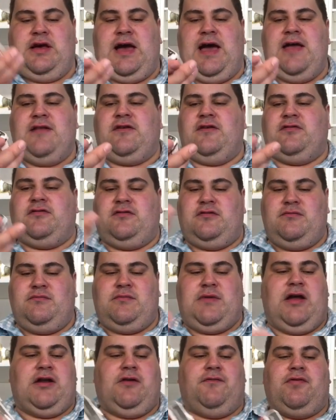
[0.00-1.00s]
I just,
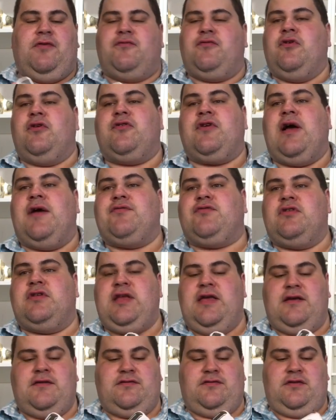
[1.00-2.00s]
I love the photographs
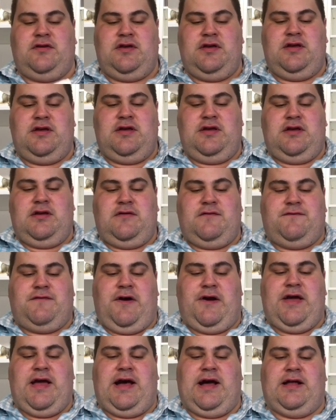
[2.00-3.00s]
it takes.
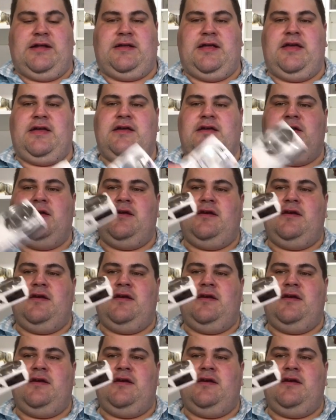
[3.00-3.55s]
Very handy.